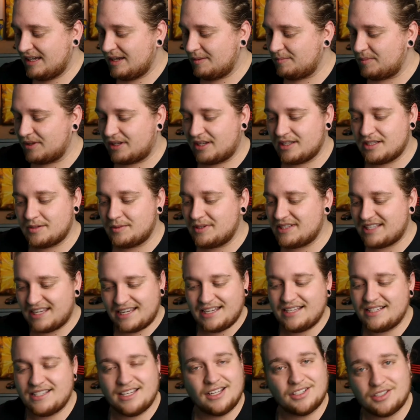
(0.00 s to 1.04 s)
because it was
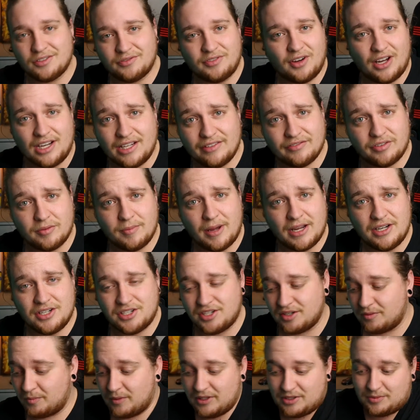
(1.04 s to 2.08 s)
easier to find
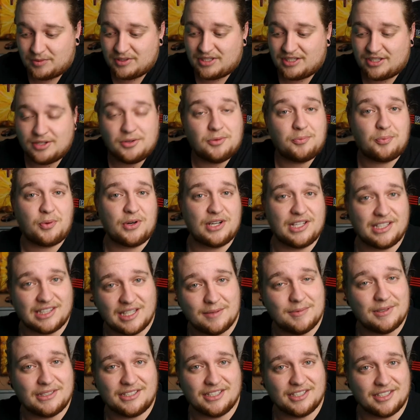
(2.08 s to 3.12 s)
information, which was still pretty
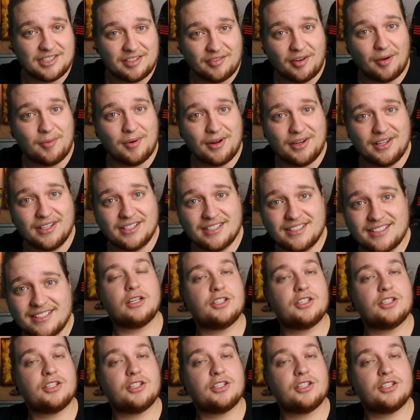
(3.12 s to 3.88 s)
limited, if I'm honest.